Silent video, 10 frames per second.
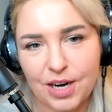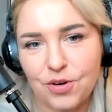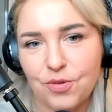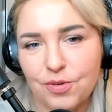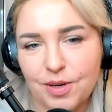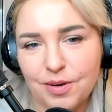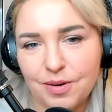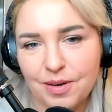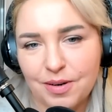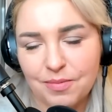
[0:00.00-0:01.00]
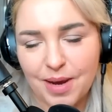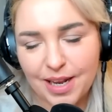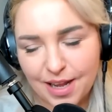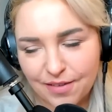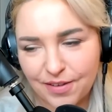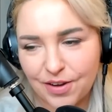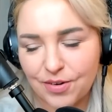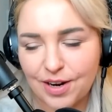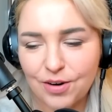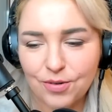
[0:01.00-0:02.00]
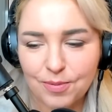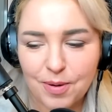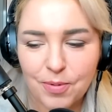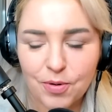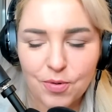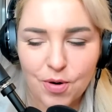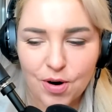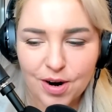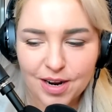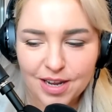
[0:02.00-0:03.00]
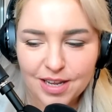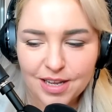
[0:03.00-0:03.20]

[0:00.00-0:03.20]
I know in my life here, and I know the people who are